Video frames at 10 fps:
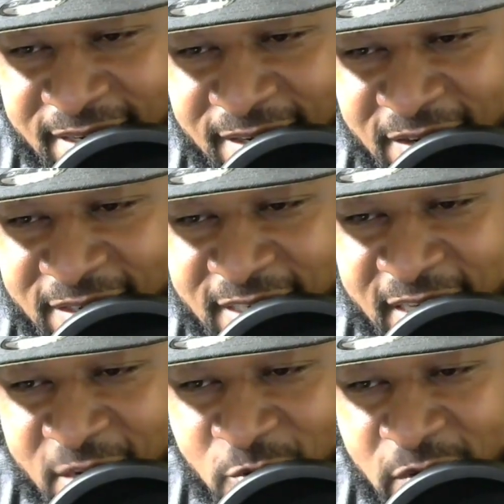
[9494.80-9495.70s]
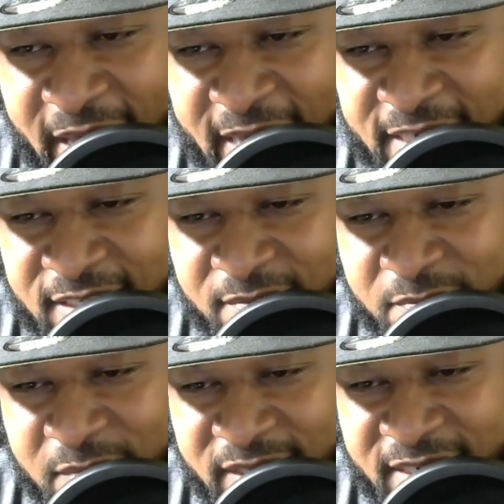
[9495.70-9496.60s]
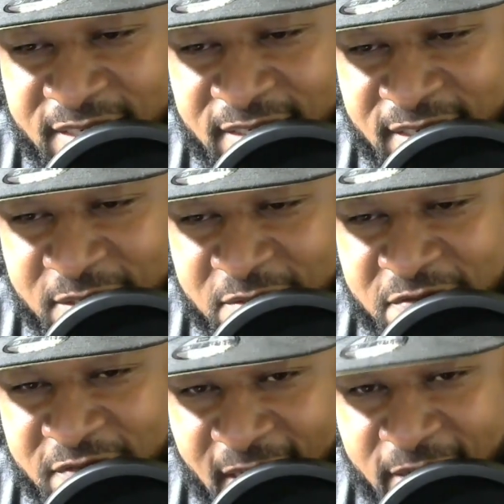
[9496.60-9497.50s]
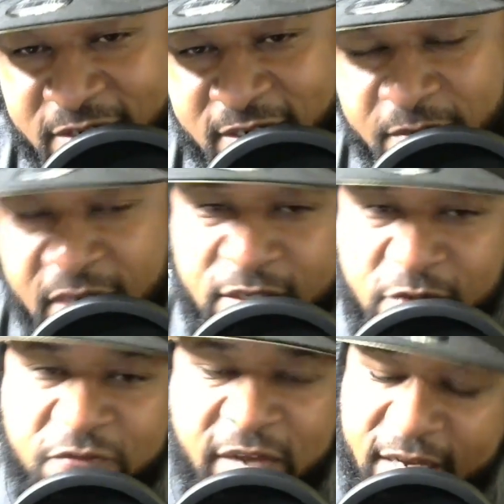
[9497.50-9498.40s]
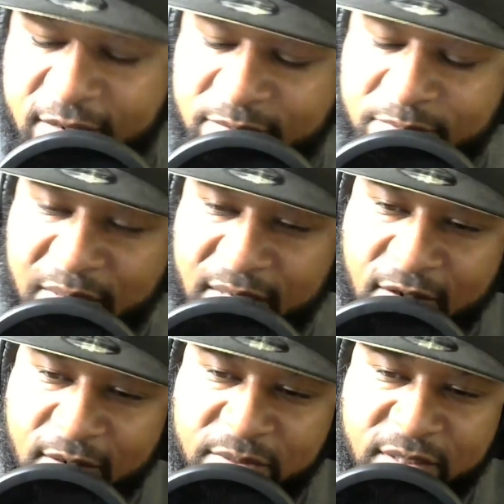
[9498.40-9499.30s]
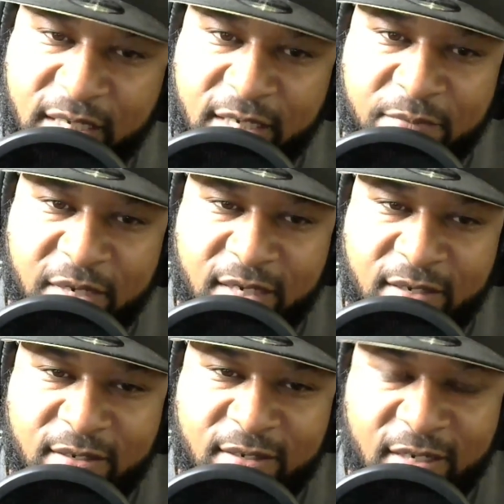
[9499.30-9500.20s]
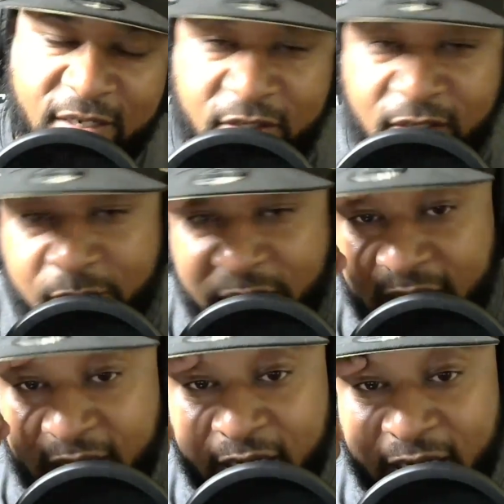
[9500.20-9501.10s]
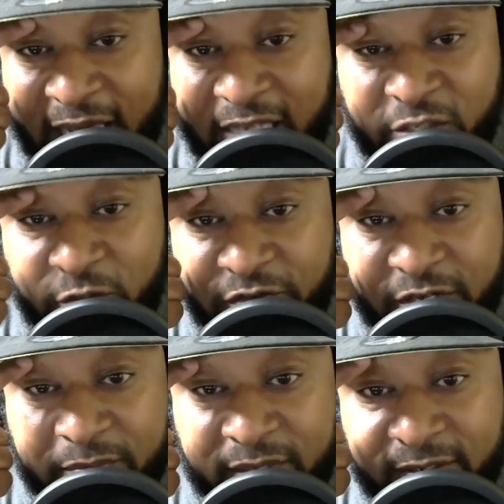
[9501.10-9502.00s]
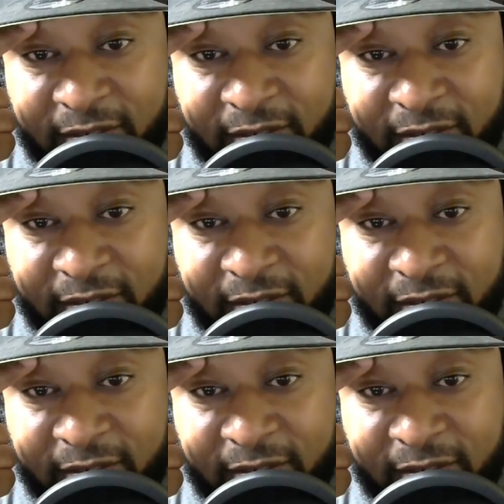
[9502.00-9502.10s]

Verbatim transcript: Lloyd said they won't ask him, but they still value him. They do value Big Armstead, man. He took a pay cut last November.